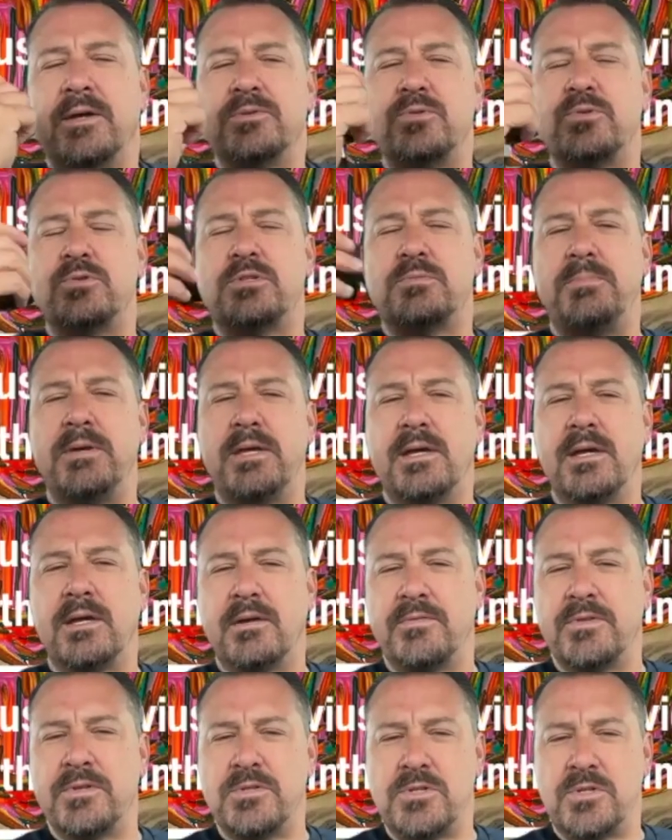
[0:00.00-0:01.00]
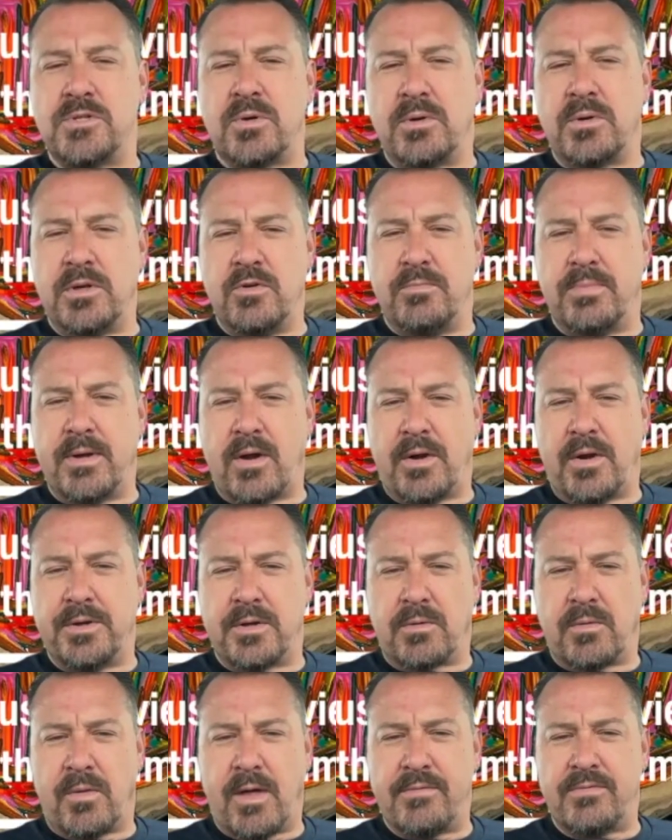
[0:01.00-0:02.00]
So speaking of this journey you've been on in
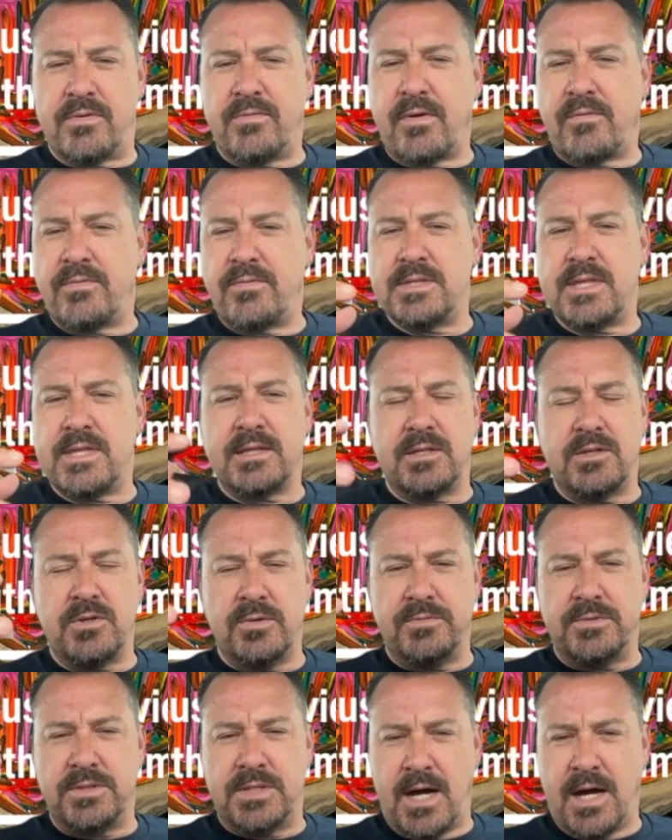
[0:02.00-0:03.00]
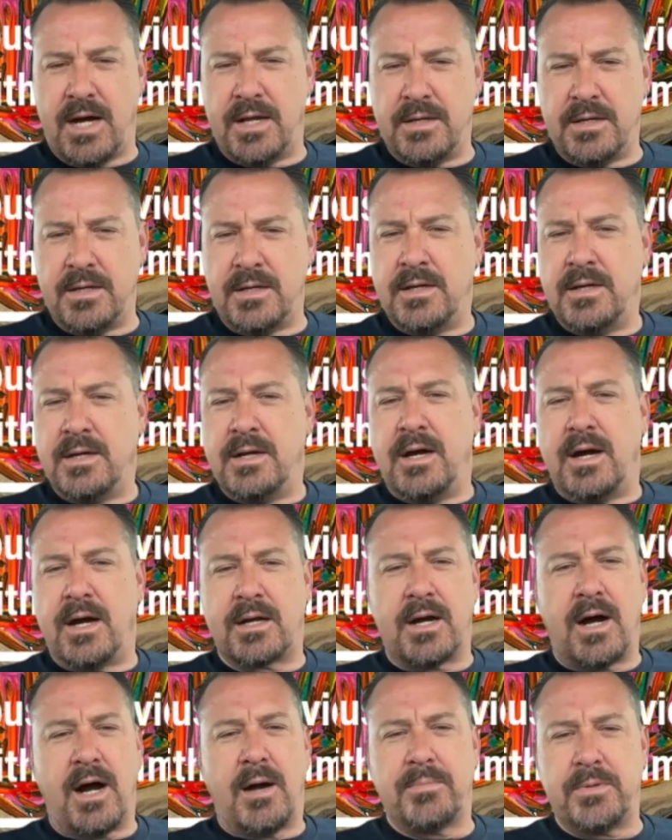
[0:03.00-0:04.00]
your life, of everything that you've yeah. done,
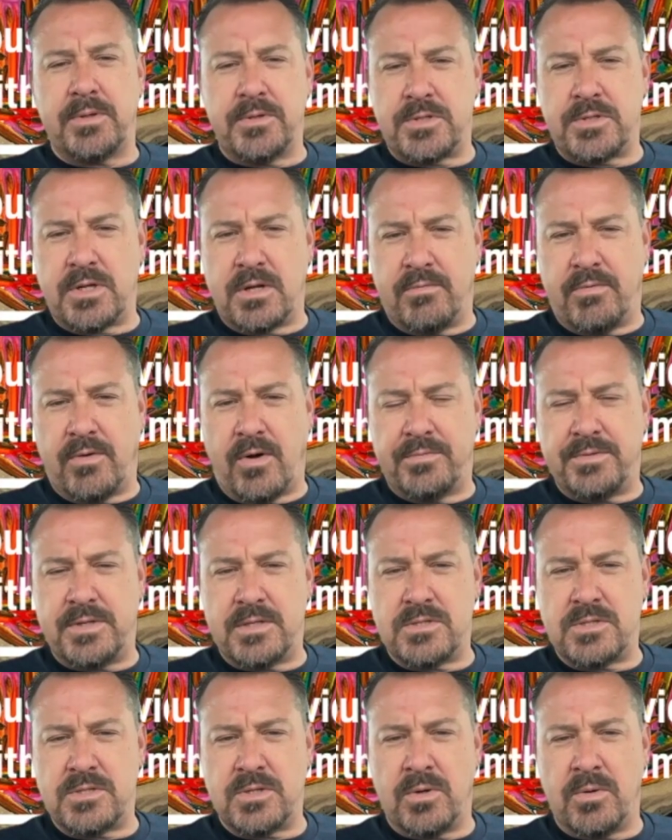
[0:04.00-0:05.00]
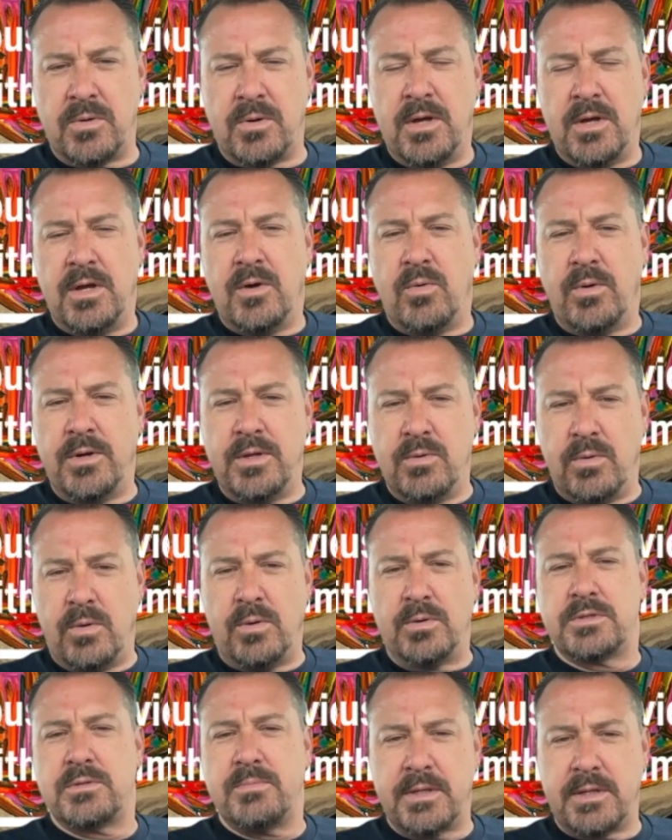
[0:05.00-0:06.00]
accomplished, and evolved into, what are you
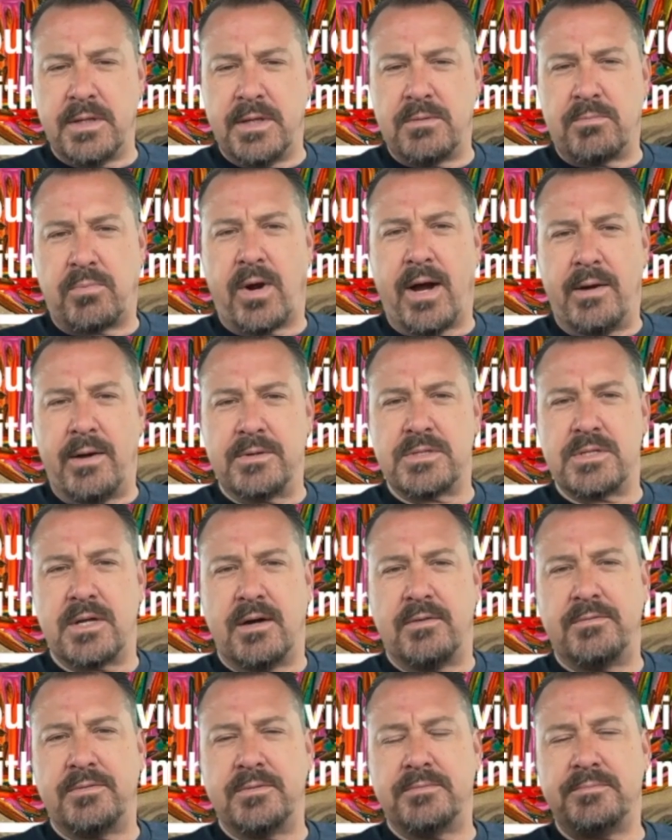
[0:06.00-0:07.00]
ultimately the proudest of?